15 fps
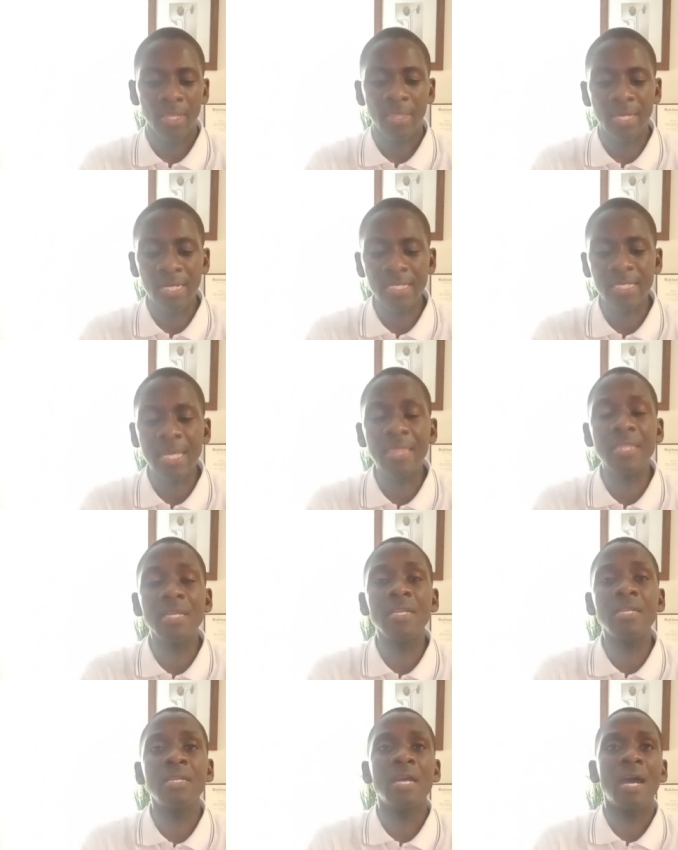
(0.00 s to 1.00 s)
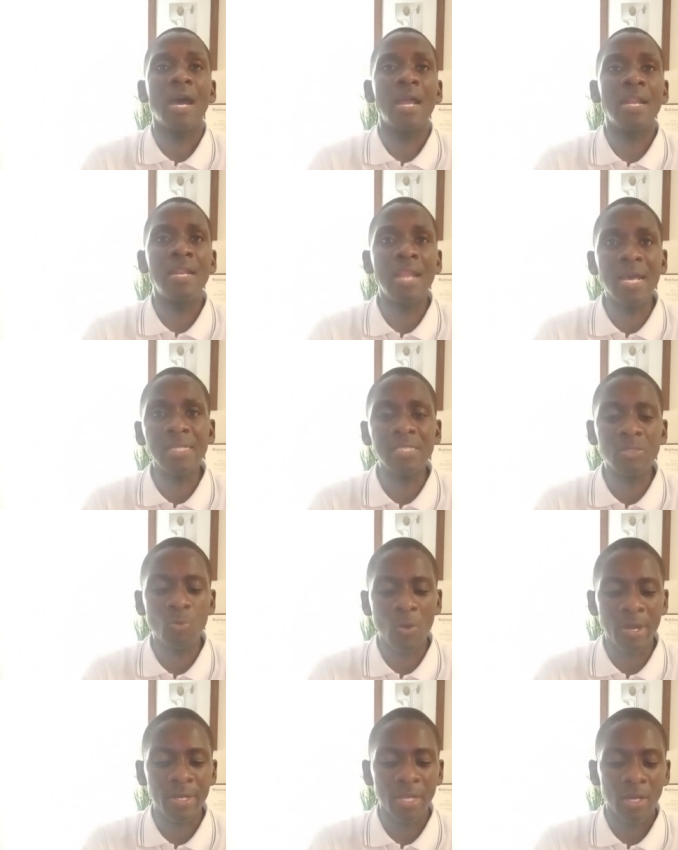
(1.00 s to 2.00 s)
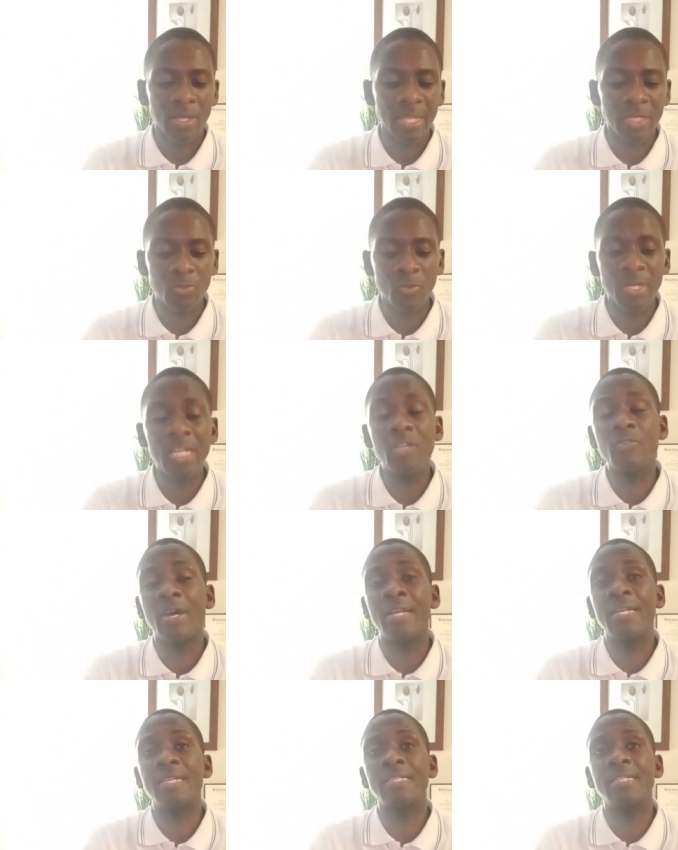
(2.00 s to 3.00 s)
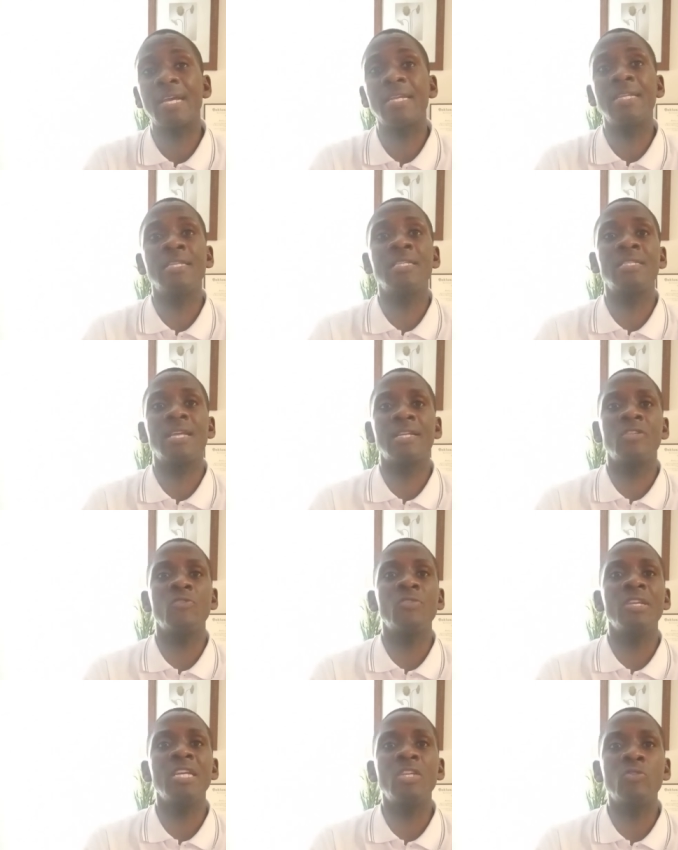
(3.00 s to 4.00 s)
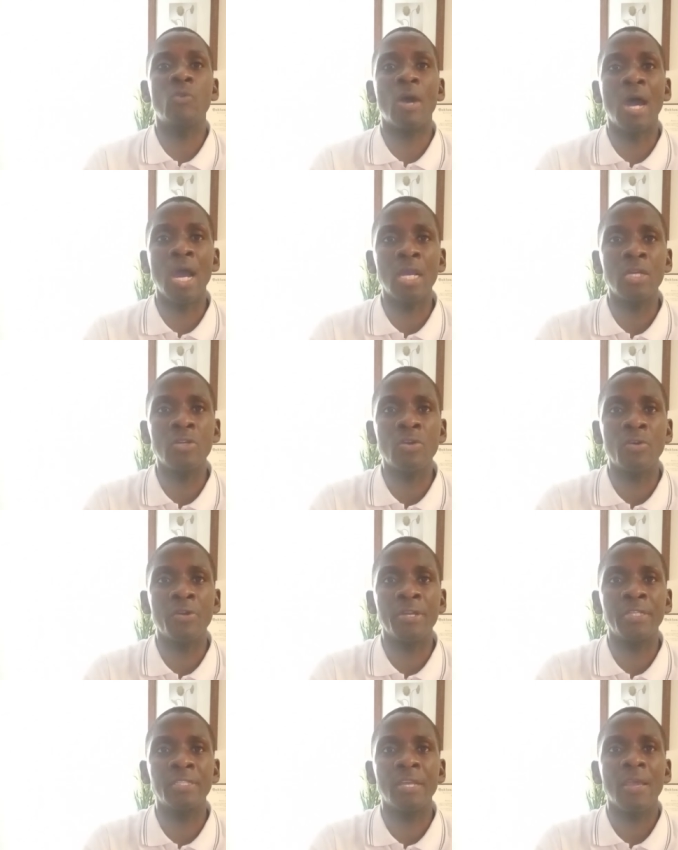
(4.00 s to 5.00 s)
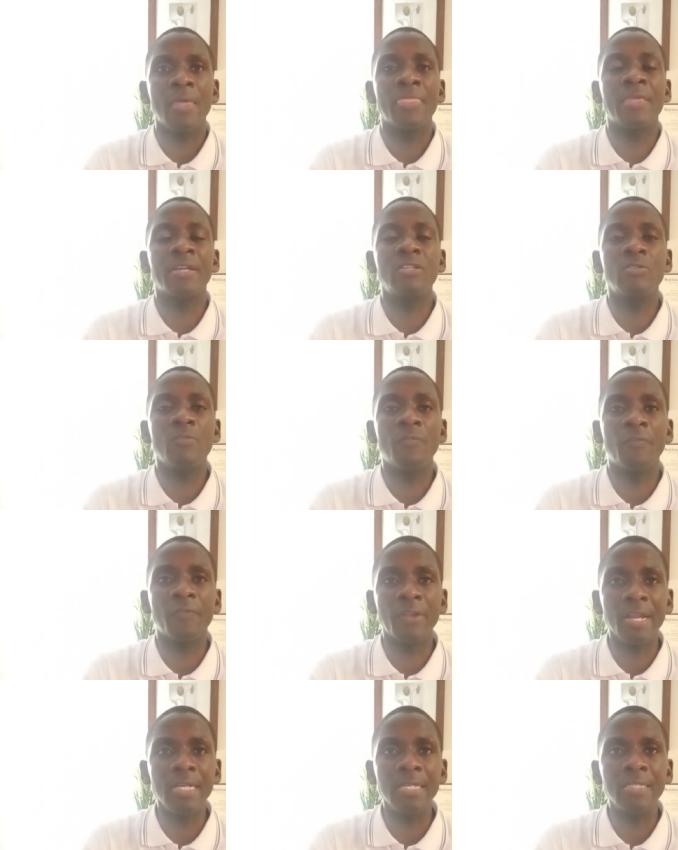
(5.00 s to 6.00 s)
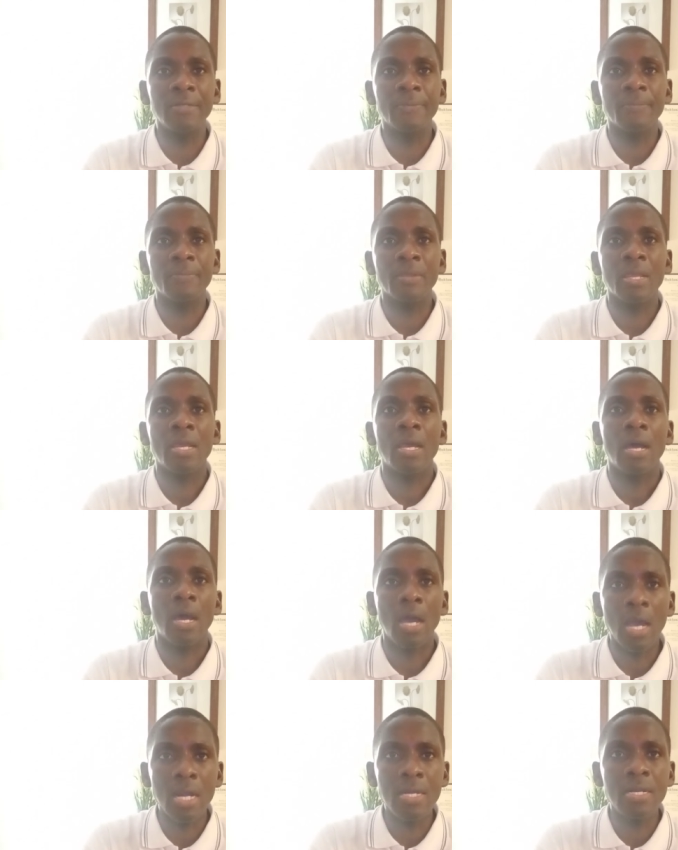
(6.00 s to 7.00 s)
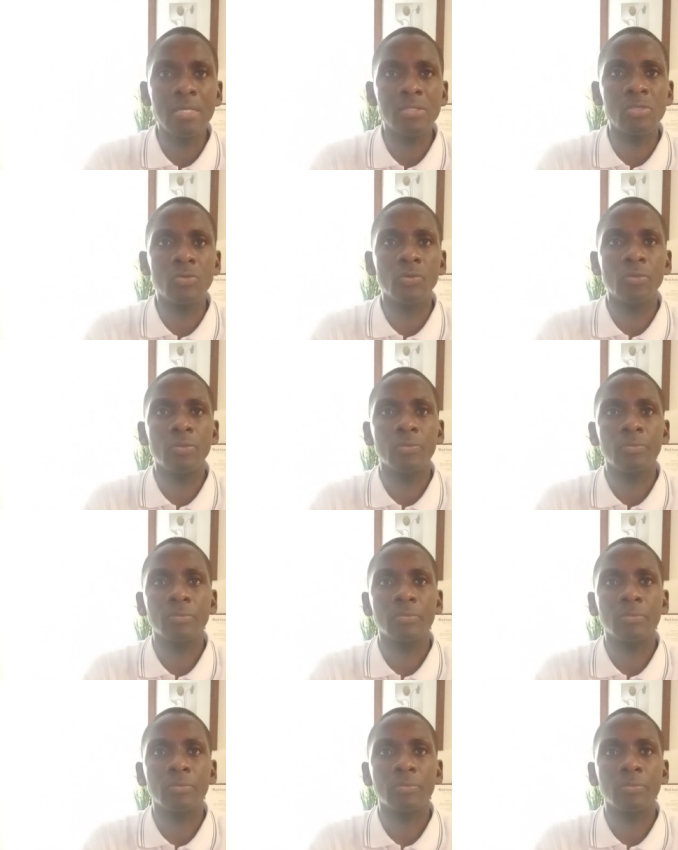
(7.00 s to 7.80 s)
Then something, last one that we need to understand is that you need to acknowledge that you've read, understood